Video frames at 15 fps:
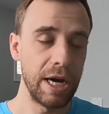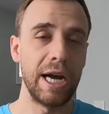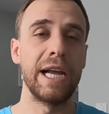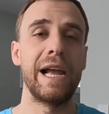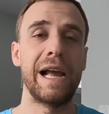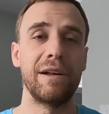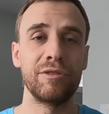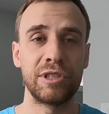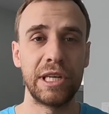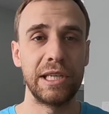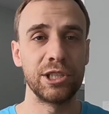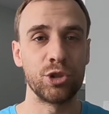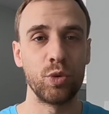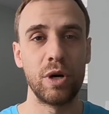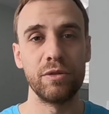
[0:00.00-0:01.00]
I have
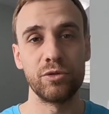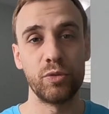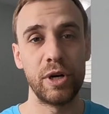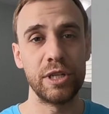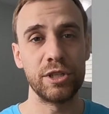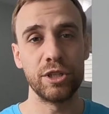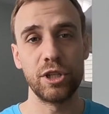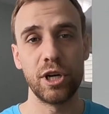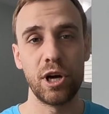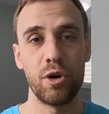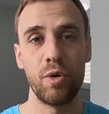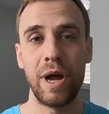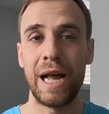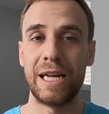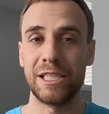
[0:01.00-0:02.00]
size 12s ready to
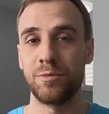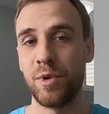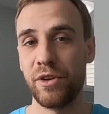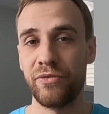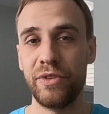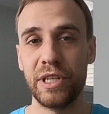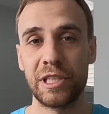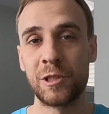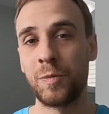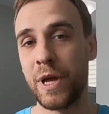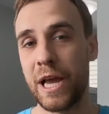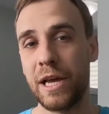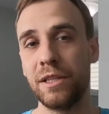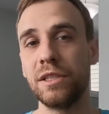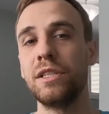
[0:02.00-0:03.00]
go as my feet
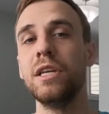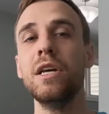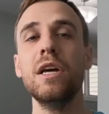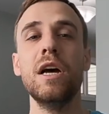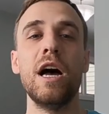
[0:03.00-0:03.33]
expands.